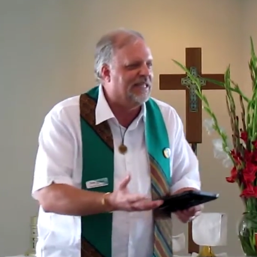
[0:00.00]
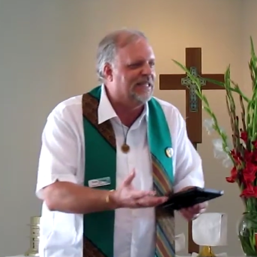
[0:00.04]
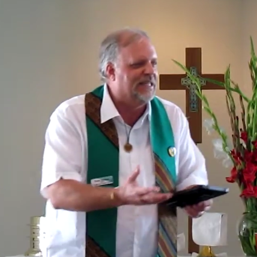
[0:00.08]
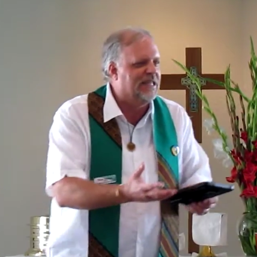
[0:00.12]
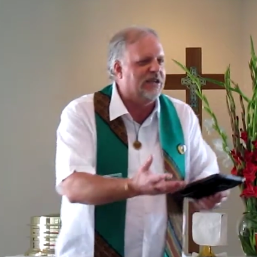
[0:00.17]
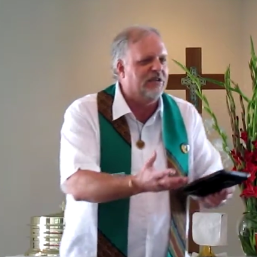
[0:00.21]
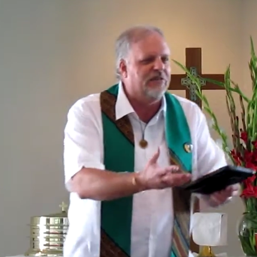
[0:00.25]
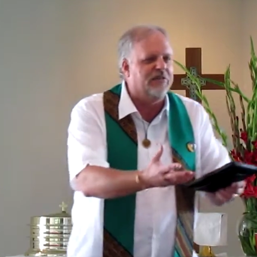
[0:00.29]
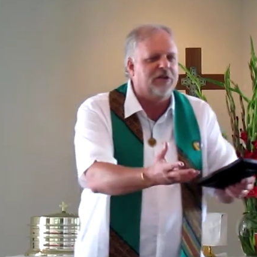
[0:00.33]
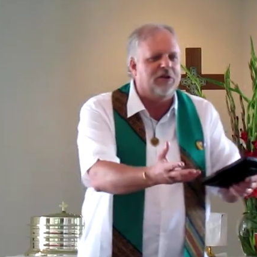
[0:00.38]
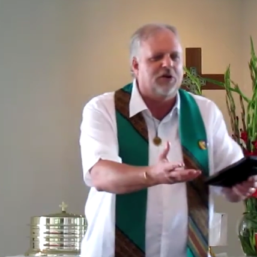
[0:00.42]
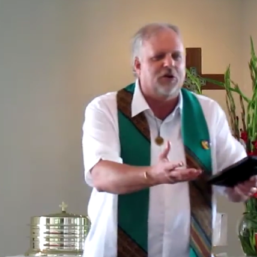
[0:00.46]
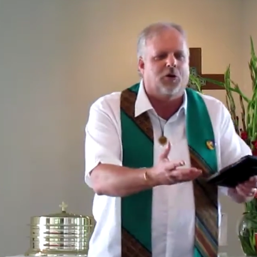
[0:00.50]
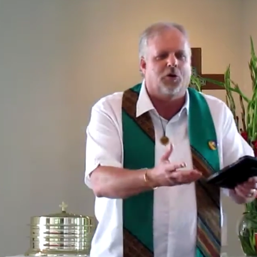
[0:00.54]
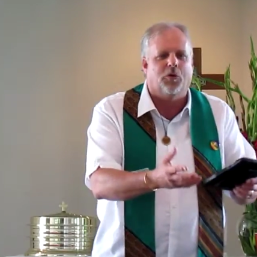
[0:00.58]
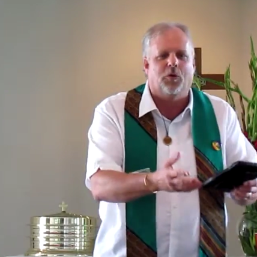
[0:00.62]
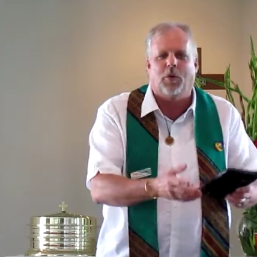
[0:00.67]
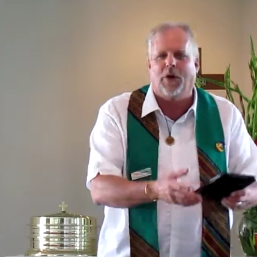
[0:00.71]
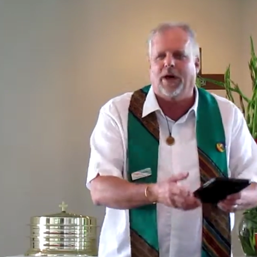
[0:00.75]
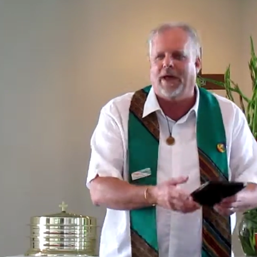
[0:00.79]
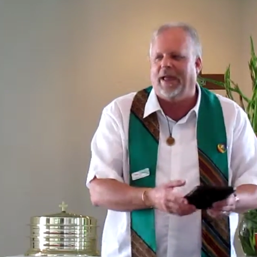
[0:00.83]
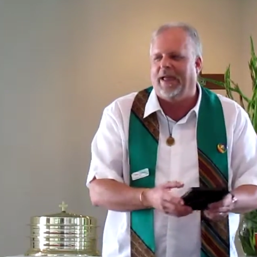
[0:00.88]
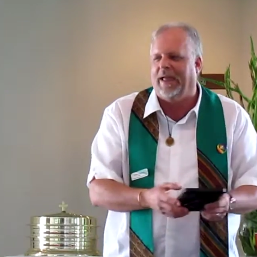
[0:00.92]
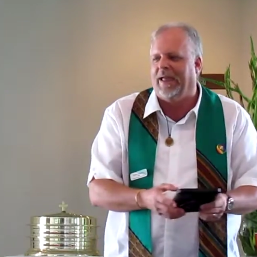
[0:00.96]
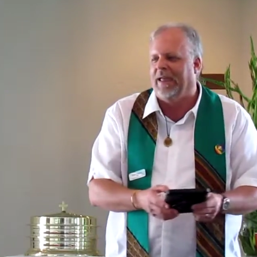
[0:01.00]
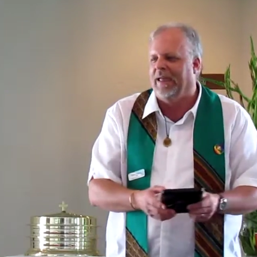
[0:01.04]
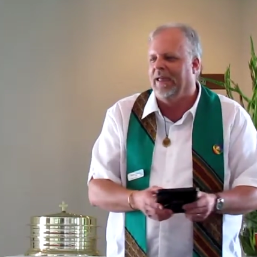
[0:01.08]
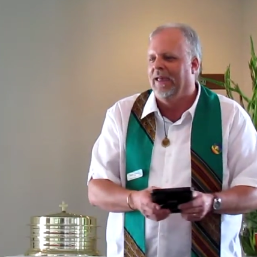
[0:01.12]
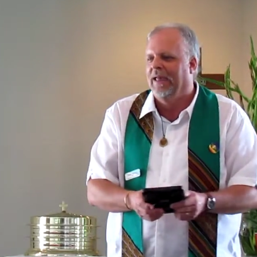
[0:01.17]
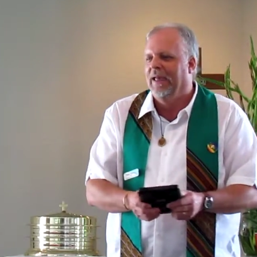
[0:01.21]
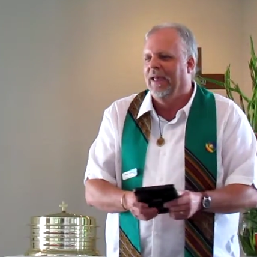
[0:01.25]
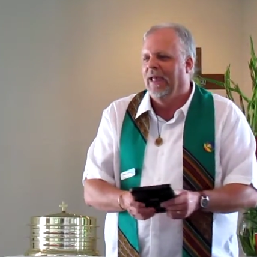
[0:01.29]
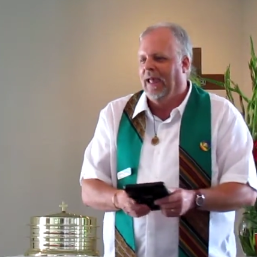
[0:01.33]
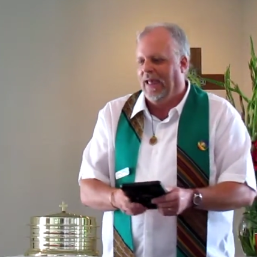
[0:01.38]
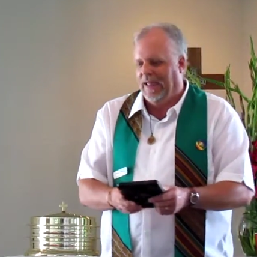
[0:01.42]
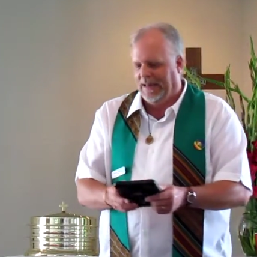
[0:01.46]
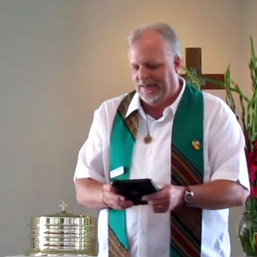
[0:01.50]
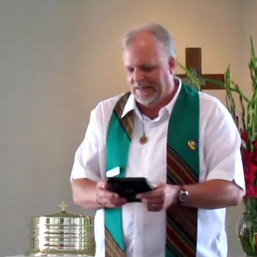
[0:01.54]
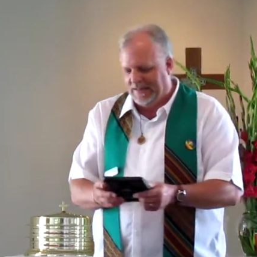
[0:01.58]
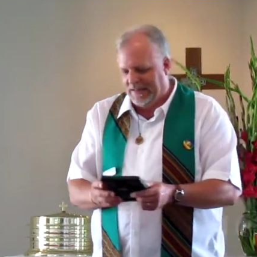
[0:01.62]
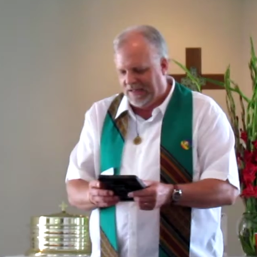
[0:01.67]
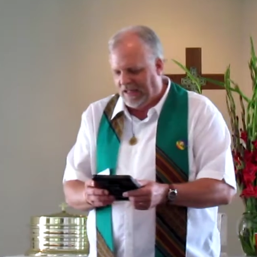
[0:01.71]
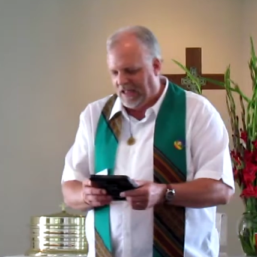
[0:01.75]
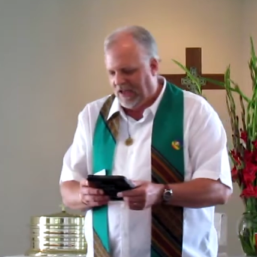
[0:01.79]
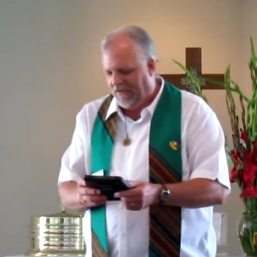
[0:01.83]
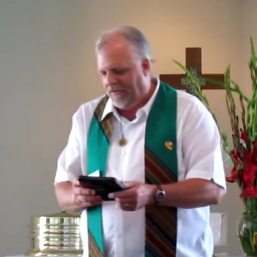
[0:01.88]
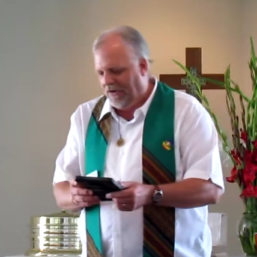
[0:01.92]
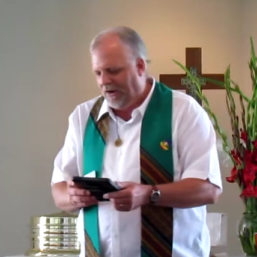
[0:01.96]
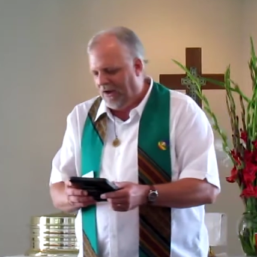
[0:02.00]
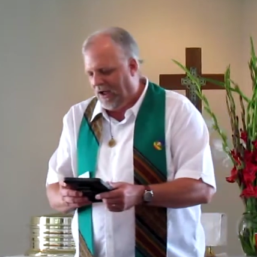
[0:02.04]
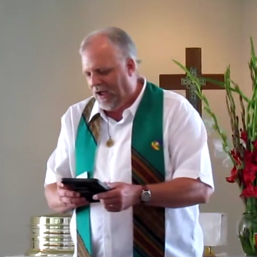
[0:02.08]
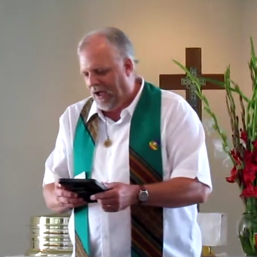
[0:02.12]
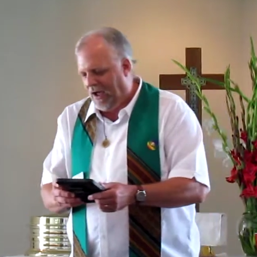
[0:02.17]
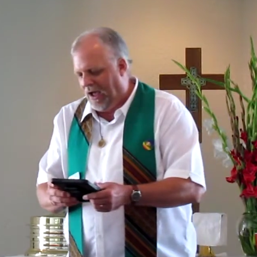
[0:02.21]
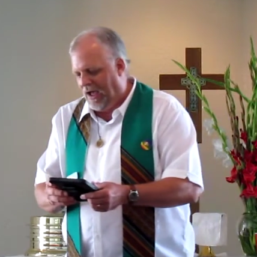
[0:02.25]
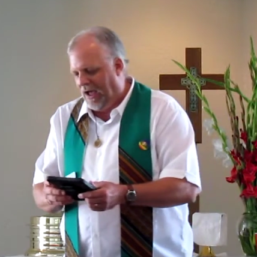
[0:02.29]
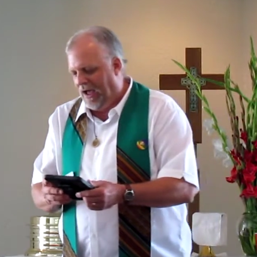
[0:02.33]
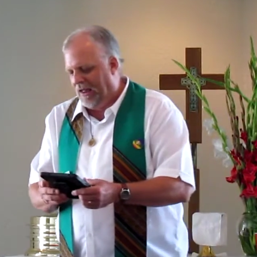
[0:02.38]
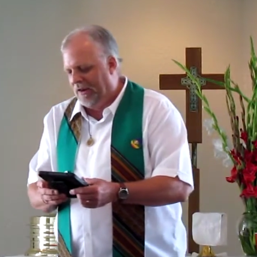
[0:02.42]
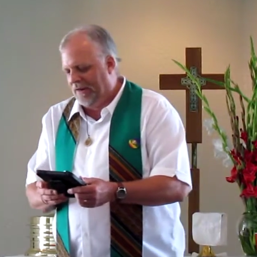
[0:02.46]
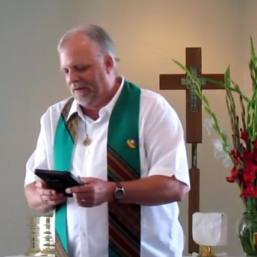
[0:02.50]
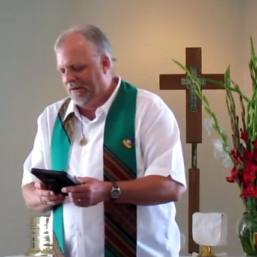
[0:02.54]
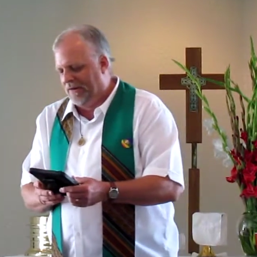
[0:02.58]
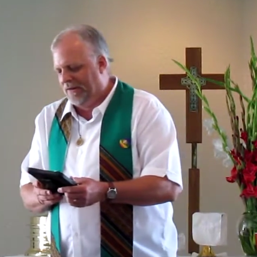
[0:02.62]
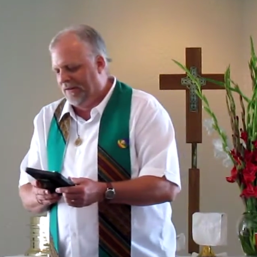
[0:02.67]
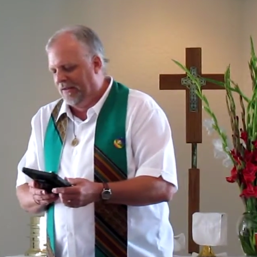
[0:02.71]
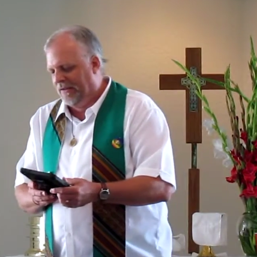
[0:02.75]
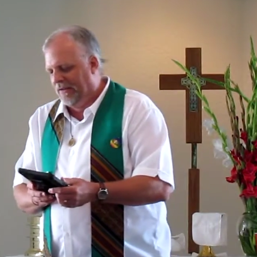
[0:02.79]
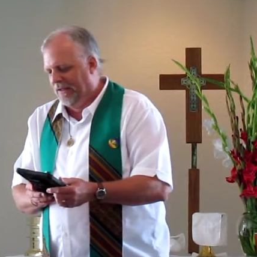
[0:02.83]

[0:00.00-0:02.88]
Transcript: give it away and to give it on.